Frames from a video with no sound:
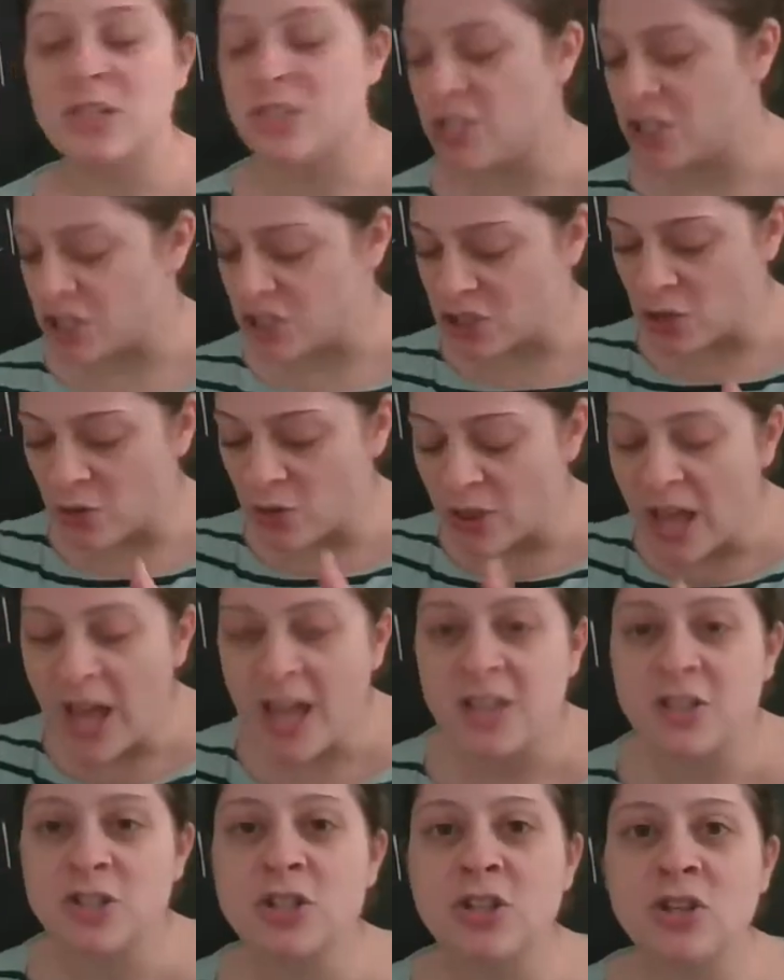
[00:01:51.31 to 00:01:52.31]
And so that
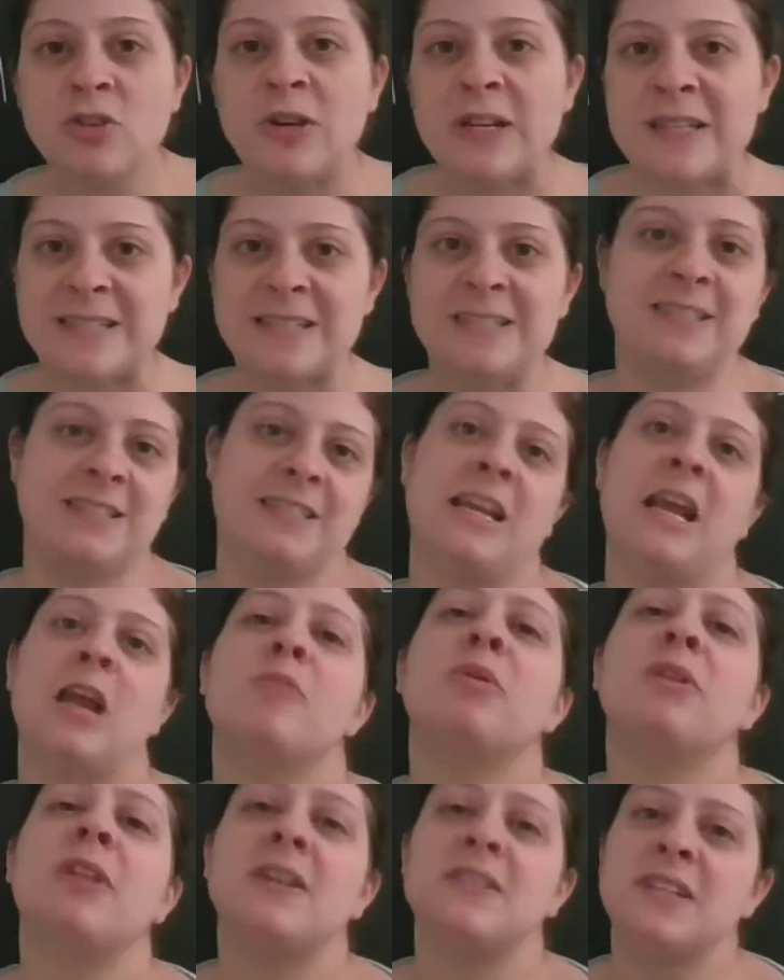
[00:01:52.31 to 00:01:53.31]
too is a
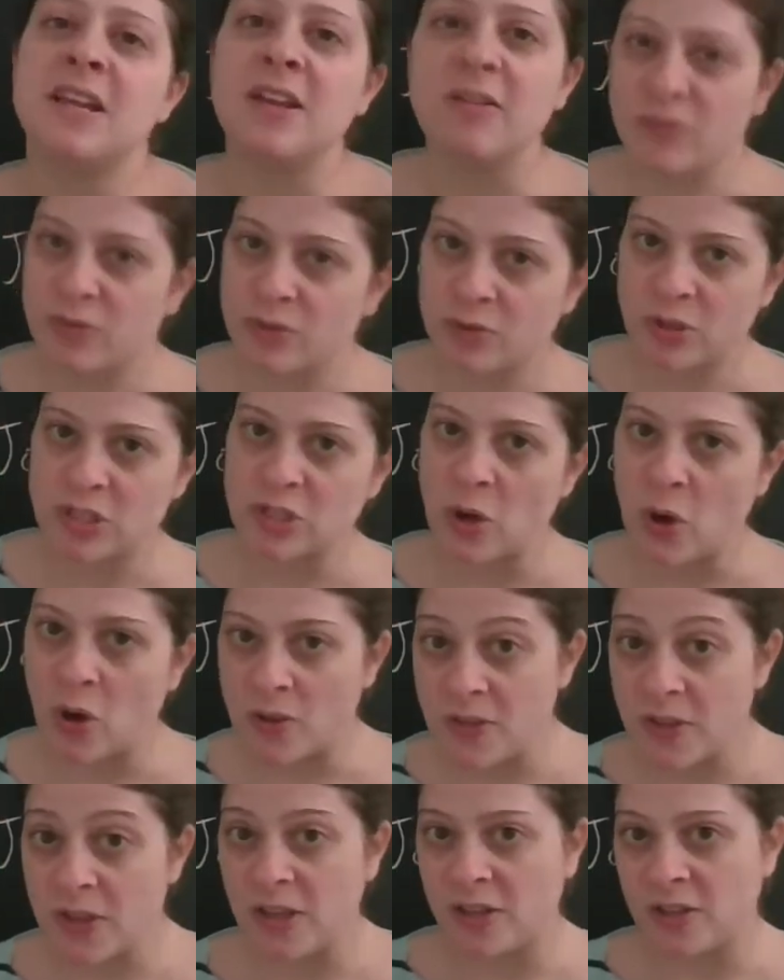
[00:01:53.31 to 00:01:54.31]
stabilizing influence on
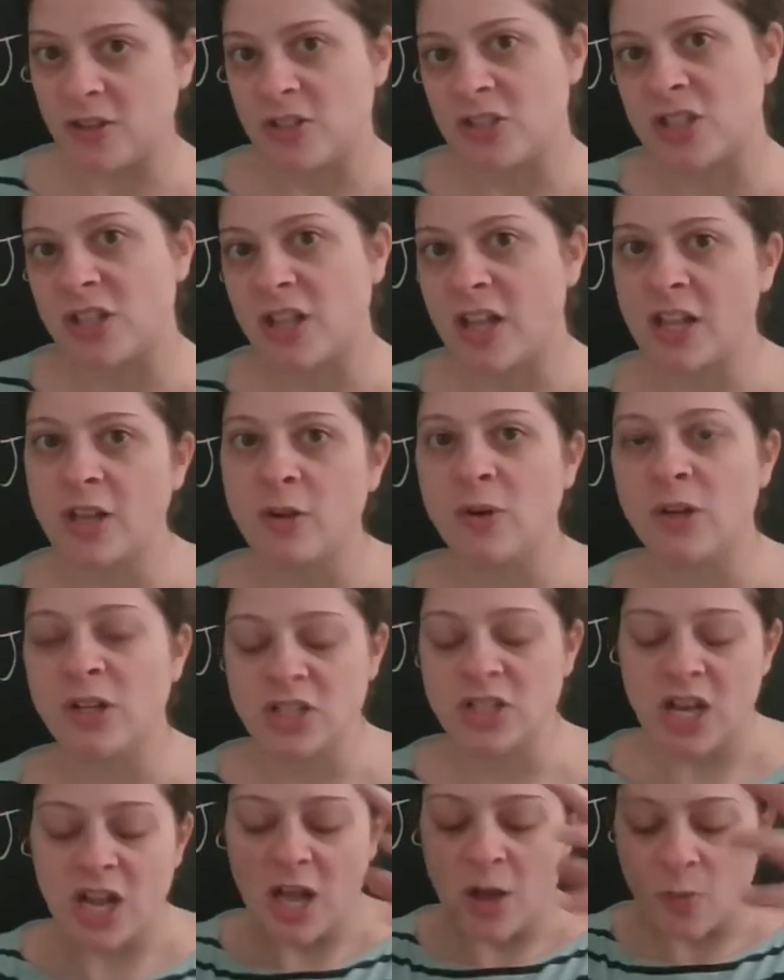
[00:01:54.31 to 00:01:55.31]
the English language.
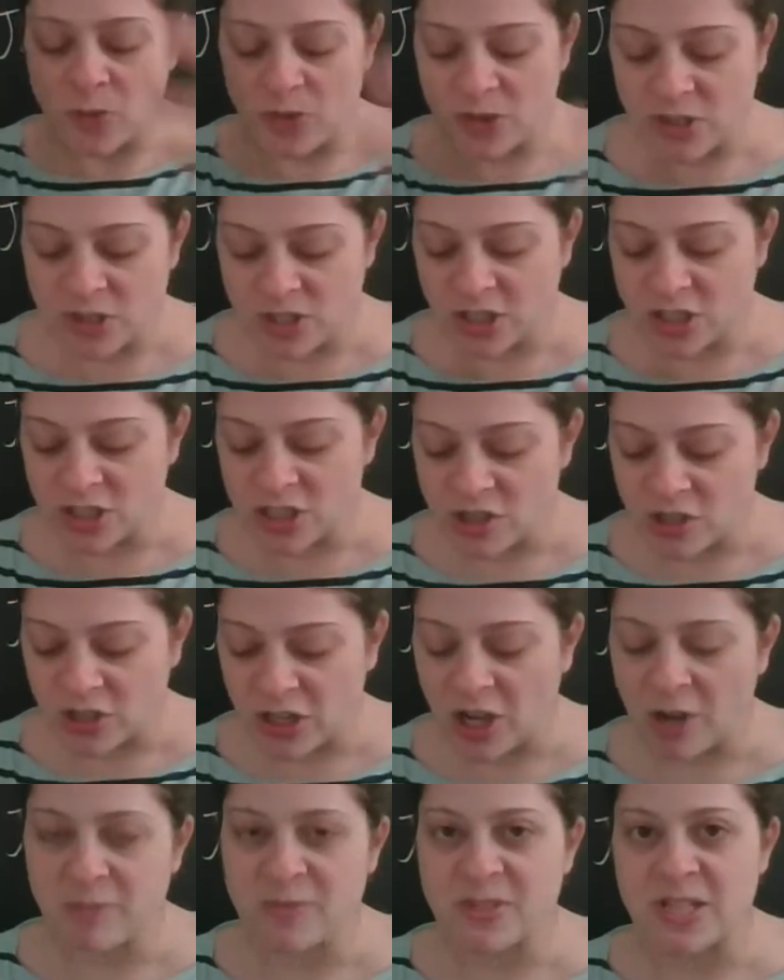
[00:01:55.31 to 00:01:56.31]
When the dictionary
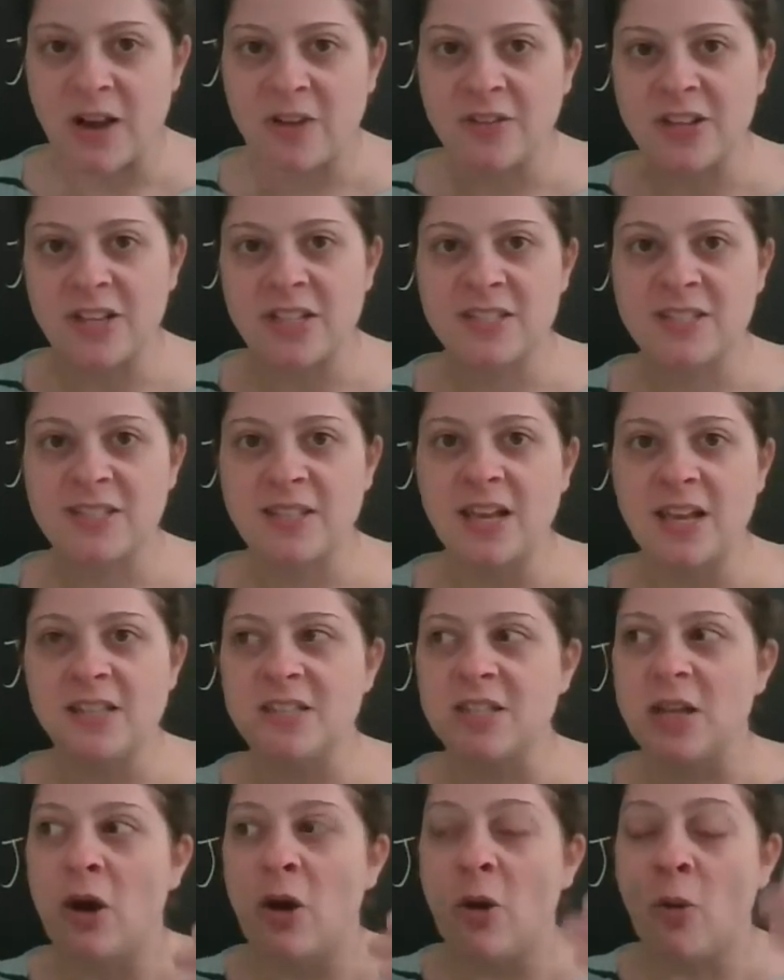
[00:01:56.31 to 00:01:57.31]
comes out, it says
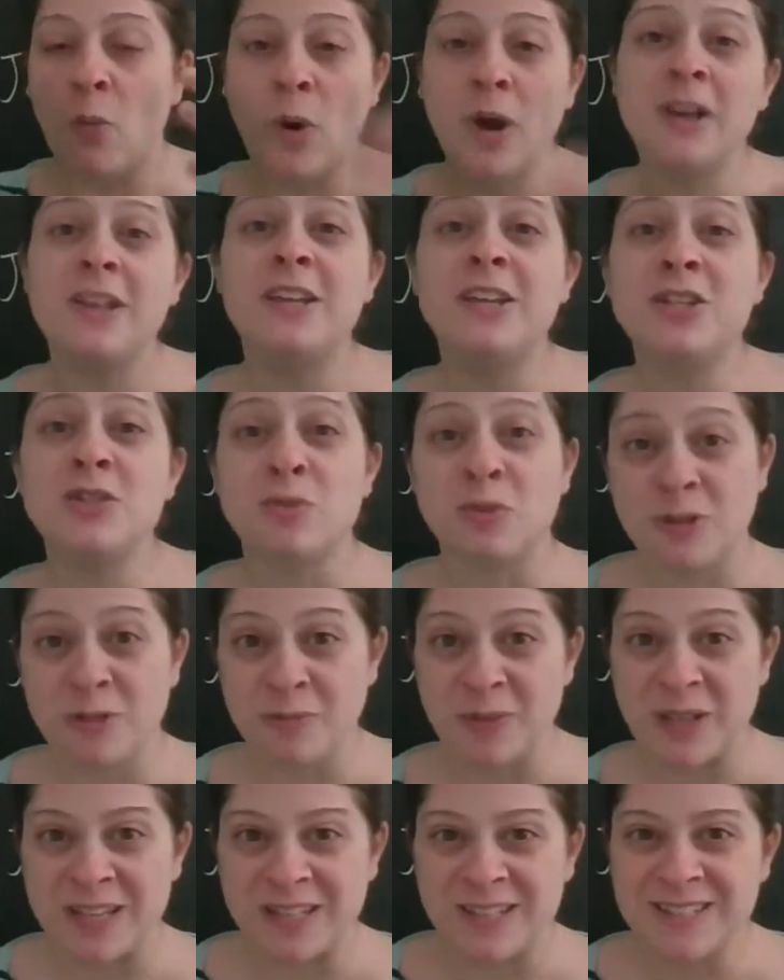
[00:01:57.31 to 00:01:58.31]
what each word
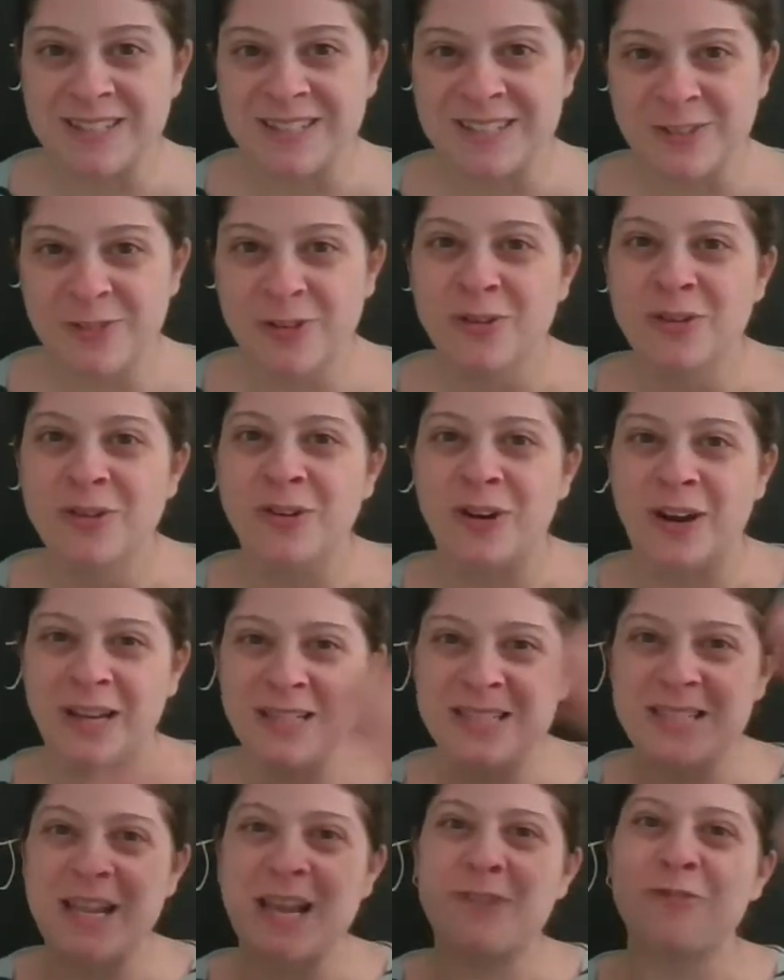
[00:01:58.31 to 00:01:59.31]
means,
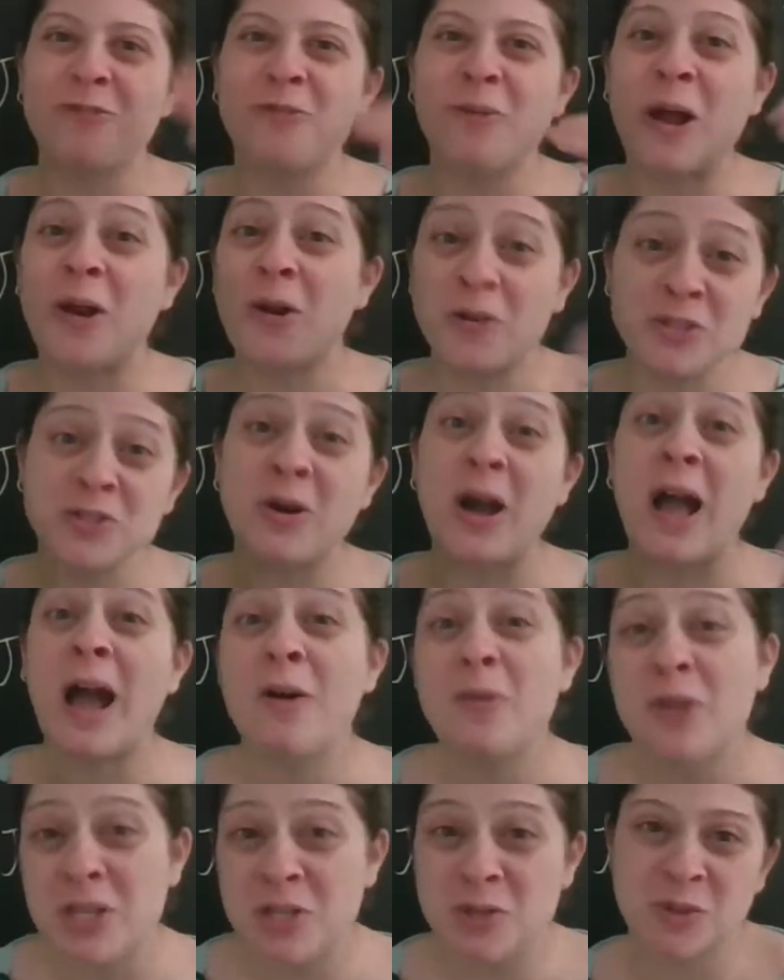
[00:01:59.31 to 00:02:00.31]
right? And also how
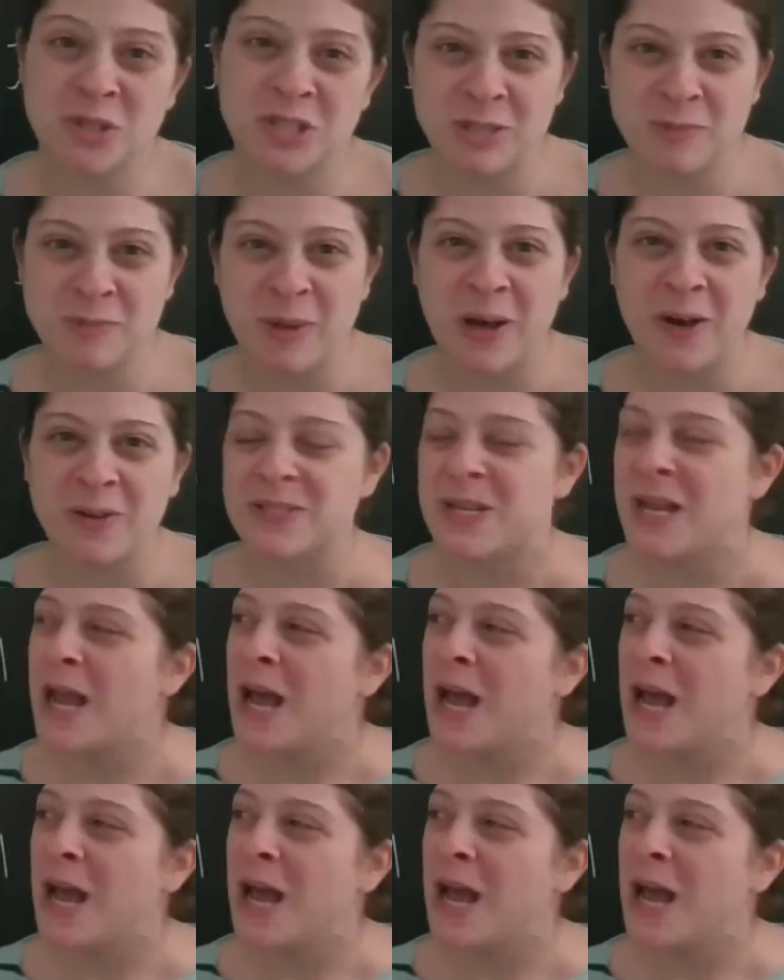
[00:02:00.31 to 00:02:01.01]
each word is spelled.